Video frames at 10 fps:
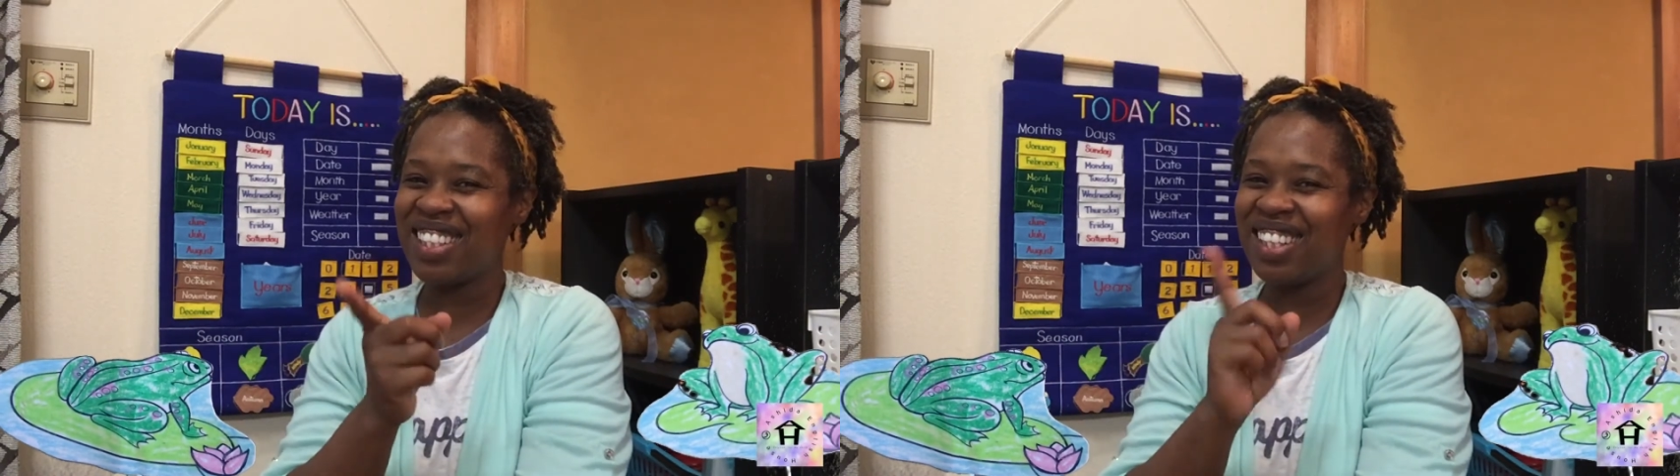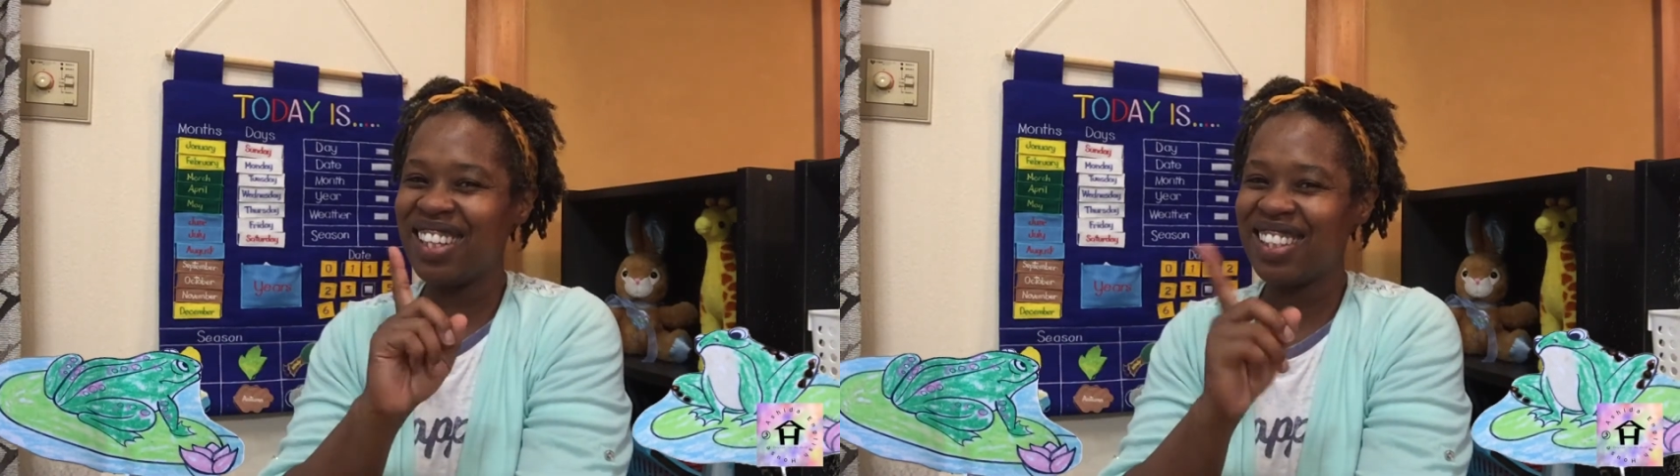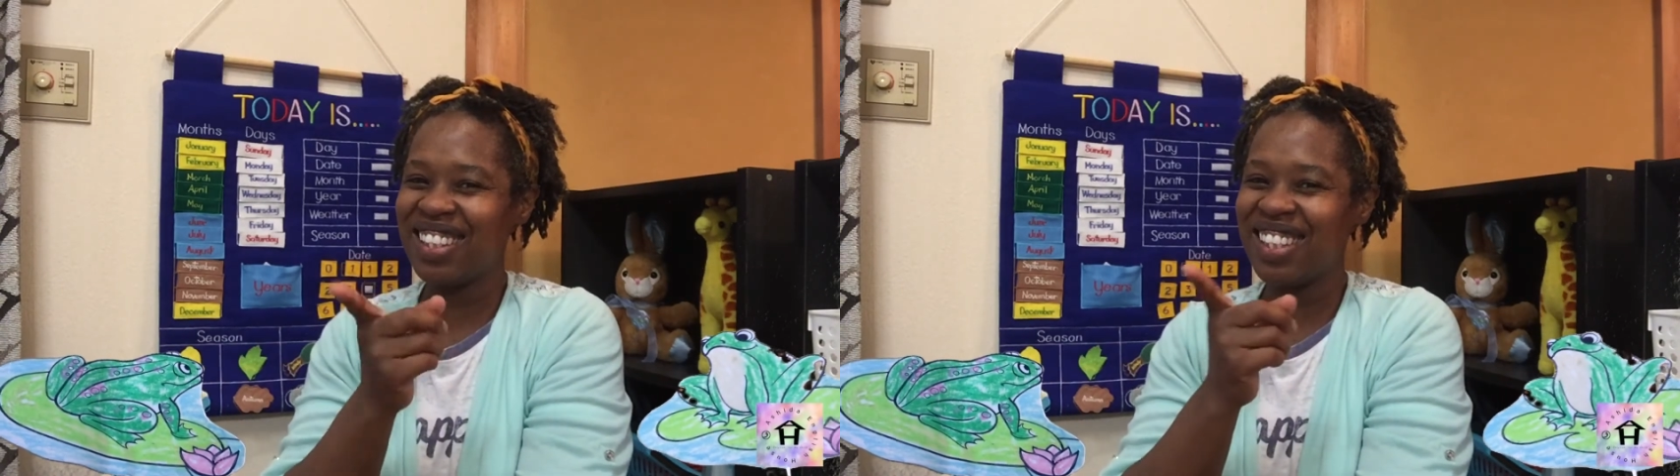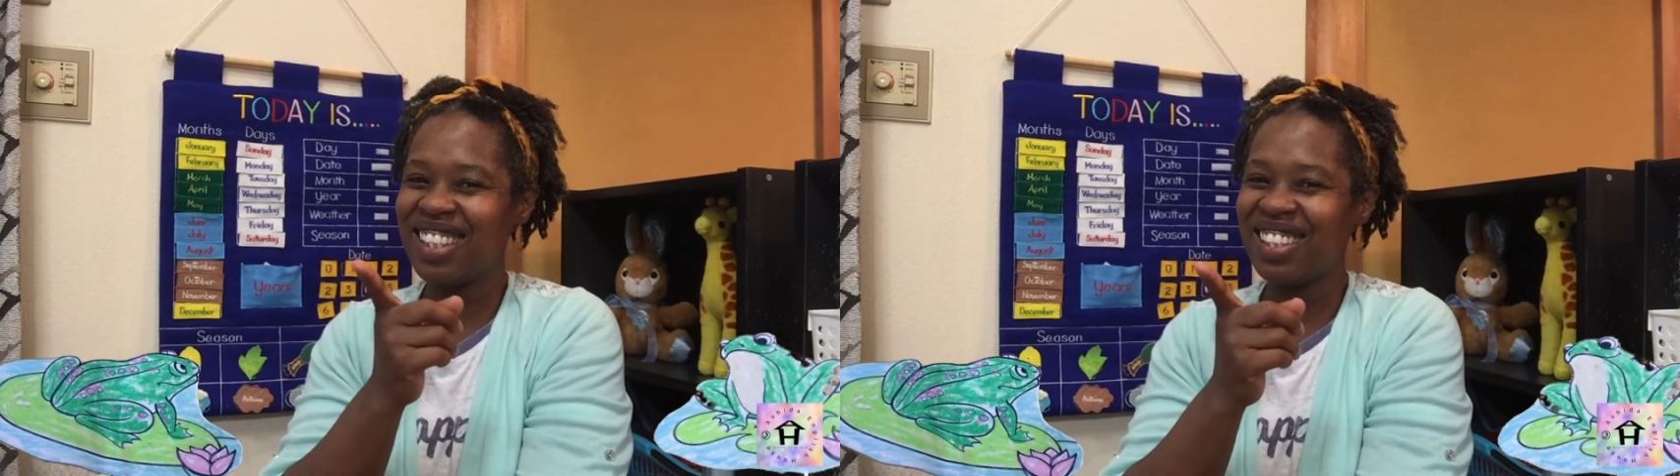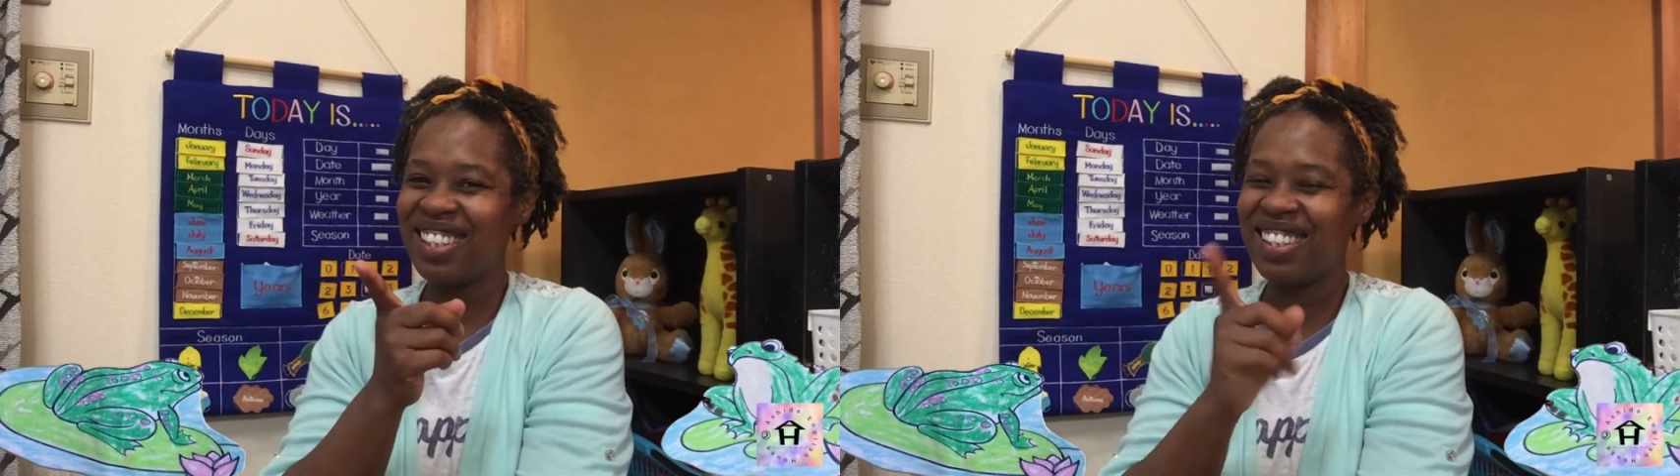song
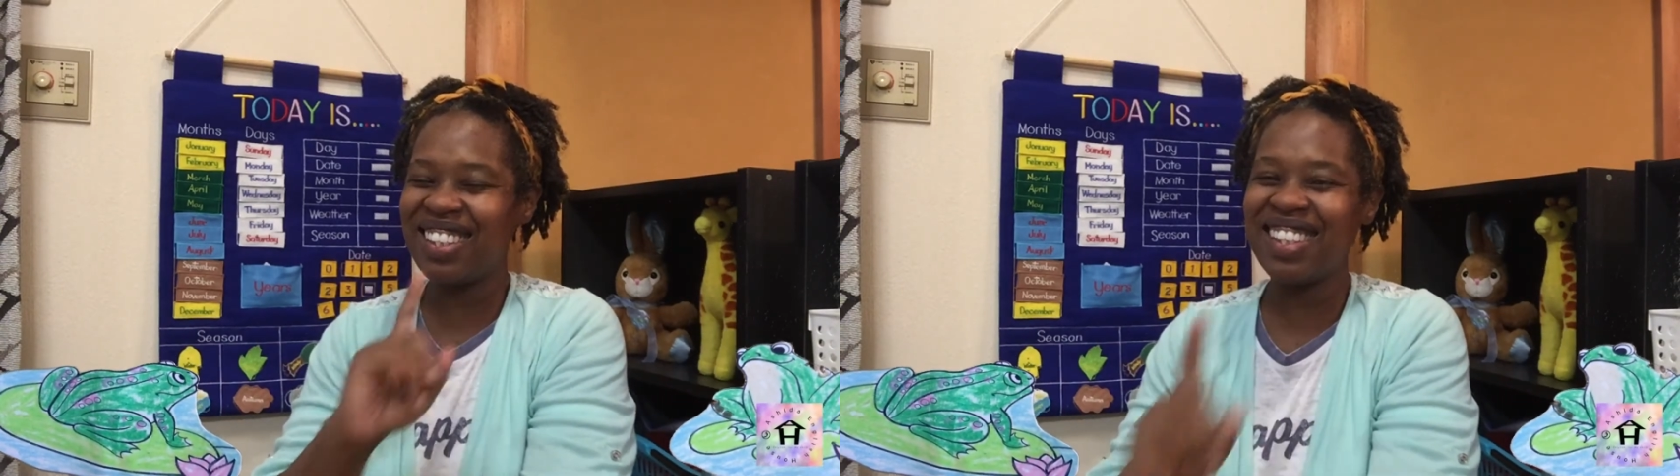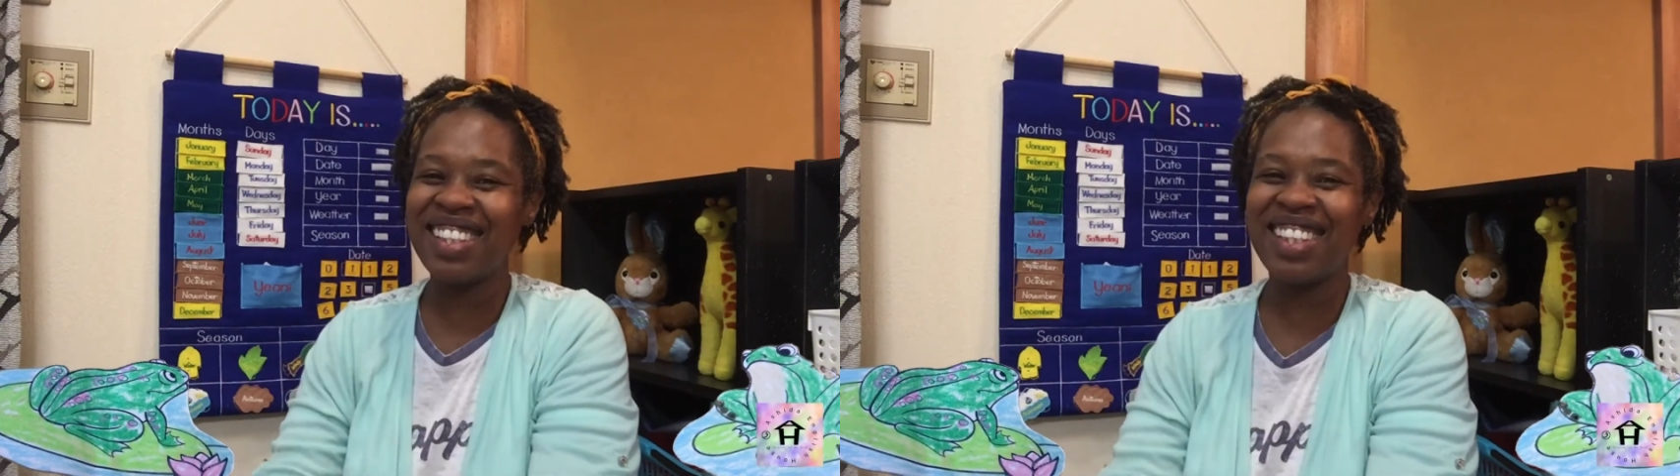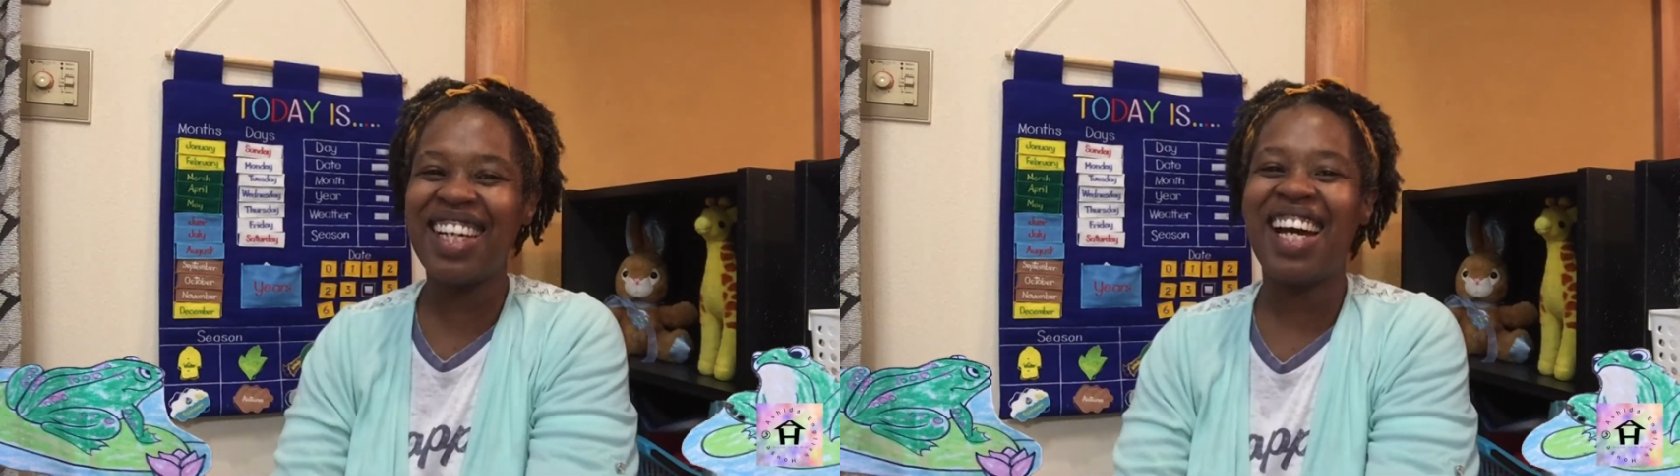too.